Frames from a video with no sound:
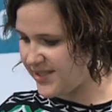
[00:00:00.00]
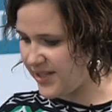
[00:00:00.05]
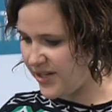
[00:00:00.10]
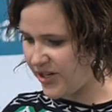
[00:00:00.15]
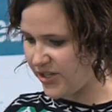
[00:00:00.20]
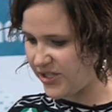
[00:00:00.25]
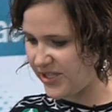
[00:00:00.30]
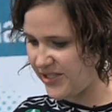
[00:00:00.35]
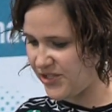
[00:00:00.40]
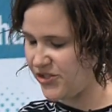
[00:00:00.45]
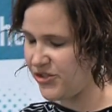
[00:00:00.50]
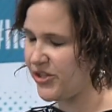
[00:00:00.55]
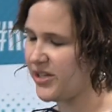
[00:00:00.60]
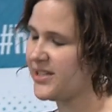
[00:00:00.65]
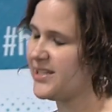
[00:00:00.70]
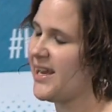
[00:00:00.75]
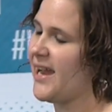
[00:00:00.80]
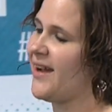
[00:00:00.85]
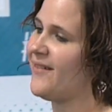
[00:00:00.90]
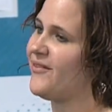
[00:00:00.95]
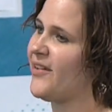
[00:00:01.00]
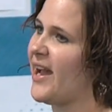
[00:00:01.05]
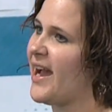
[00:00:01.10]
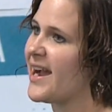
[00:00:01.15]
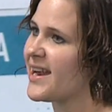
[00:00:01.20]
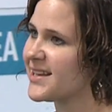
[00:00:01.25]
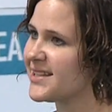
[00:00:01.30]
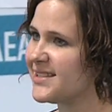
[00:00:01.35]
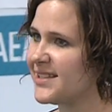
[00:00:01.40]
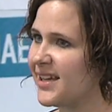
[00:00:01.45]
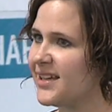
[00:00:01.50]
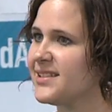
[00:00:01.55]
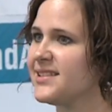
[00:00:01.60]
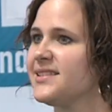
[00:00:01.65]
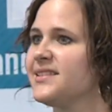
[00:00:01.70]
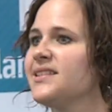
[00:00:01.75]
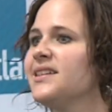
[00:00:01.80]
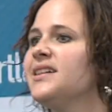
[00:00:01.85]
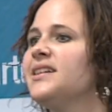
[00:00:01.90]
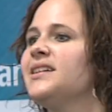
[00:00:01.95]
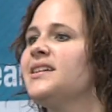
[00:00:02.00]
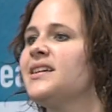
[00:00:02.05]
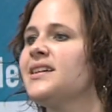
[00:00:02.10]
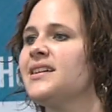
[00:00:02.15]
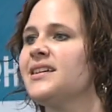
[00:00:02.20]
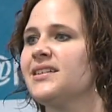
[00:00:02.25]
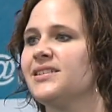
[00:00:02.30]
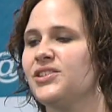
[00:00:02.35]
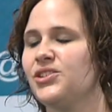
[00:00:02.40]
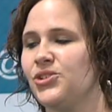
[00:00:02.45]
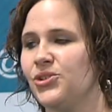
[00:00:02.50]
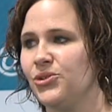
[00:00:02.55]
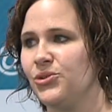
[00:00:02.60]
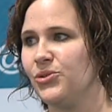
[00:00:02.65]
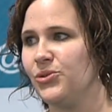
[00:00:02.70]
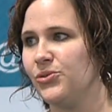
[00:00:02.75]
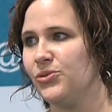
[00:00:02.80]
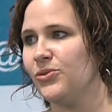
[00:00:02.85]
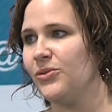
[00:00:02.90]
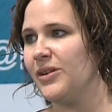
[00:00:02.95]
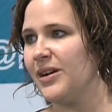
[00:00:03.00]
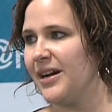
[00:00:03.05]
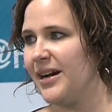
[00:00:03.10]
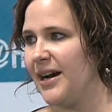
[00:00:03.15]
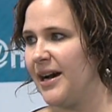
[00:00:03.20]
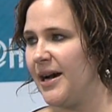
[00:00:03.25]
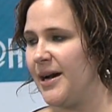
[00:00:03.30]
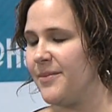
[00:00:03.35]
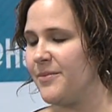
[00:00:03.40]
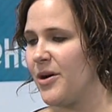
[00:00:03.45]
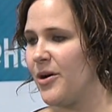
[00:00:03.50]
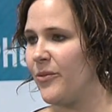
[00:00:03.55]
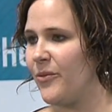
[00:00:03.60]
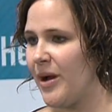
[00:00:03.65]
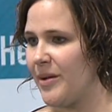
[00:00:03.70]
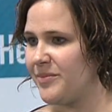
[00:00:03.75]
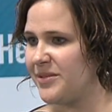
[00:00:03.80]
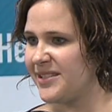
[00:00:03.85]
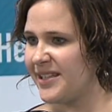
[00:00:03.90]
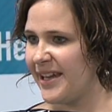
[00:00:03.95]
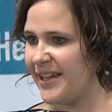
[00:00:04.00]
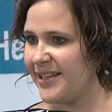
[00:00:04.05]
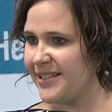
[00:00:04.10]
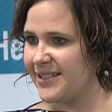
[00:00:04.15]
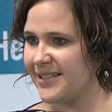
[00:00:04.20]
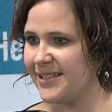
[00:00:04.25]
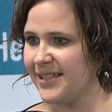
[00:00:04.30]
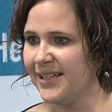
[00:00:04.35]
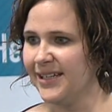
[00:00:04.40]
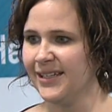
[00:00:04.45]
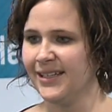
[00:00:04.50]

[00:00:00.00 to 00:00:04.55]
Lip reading: in our district have access to a website,